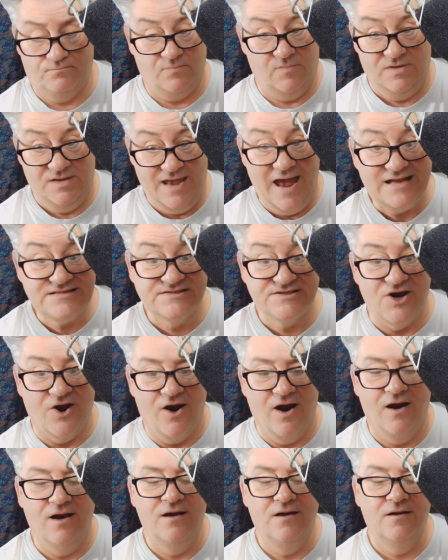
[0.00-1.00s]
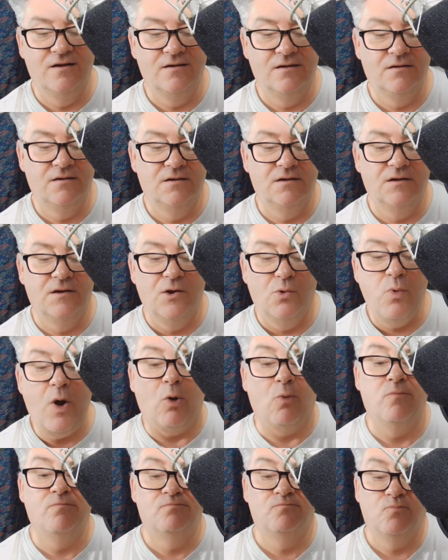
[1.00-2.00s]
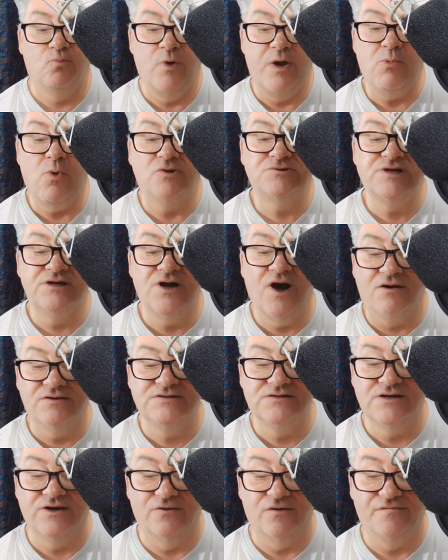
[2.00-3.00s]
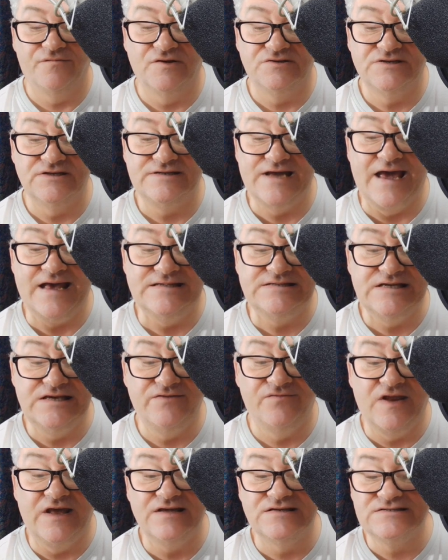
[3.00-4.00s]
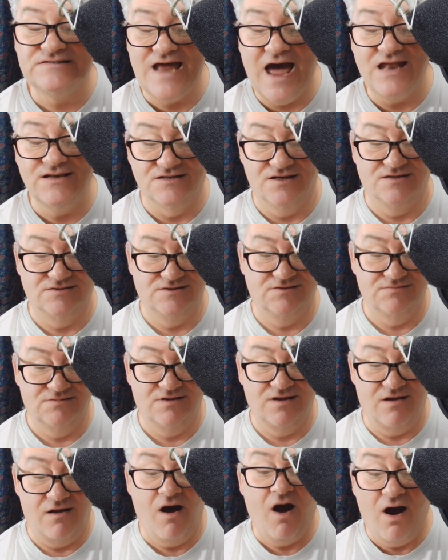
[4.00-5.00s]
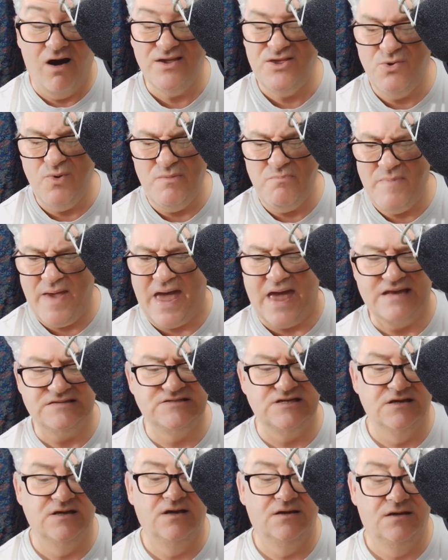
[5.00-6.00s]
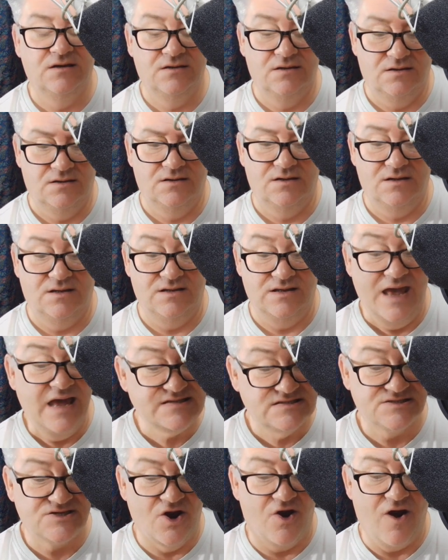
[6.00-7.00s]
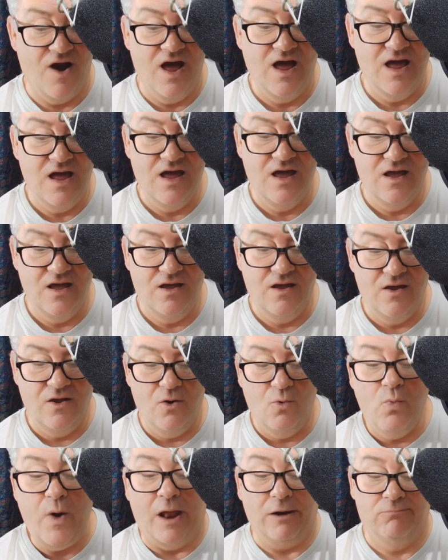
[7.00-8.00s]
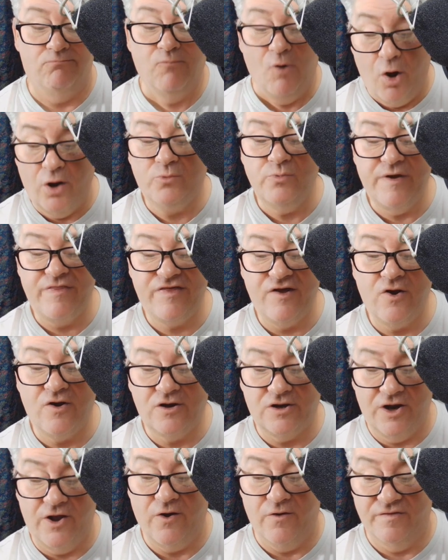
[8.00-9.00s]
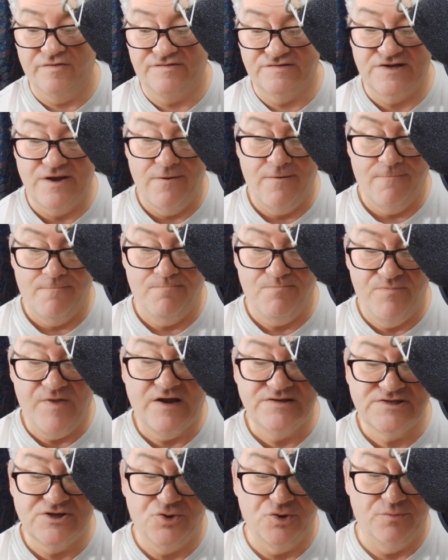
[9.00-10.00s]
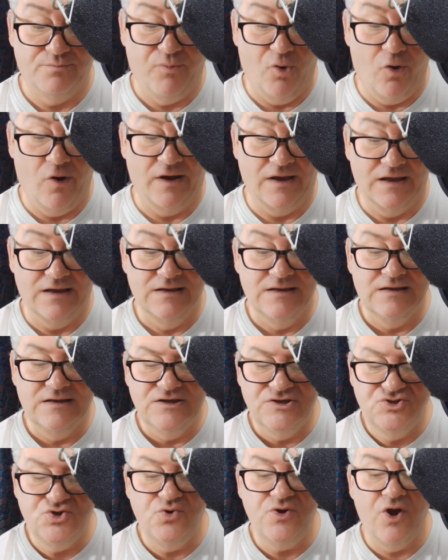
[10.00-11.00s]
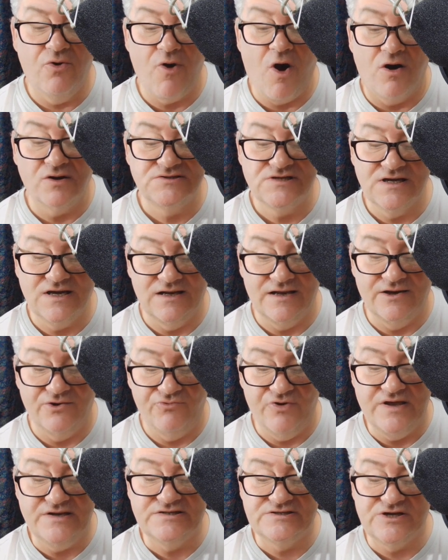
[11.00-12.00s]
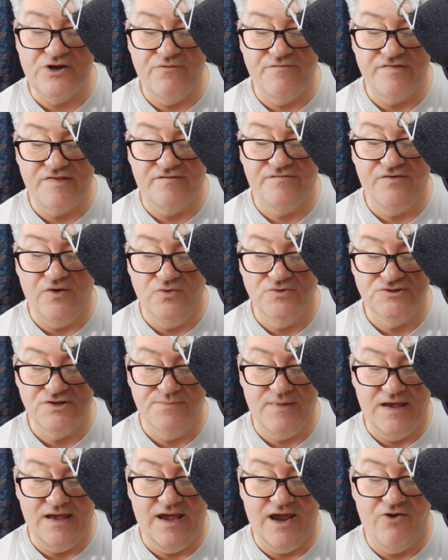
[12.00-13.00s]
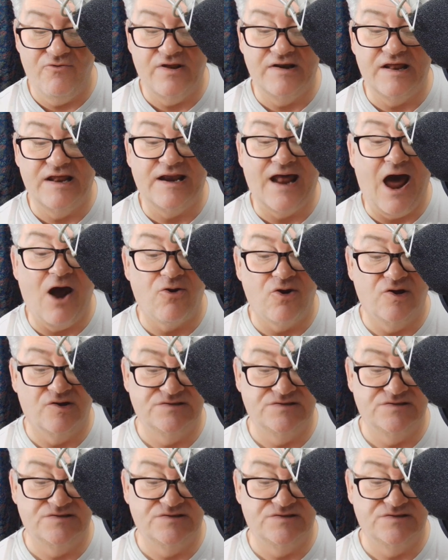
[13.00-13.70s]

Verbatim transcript: Yes, sir. Well, we want an article for today's Evening Standard. Uh, are you in bed? Yes, sir. Well, on with your clothes. There's a good boy. Do your article and read it over the phone to me here in an hour or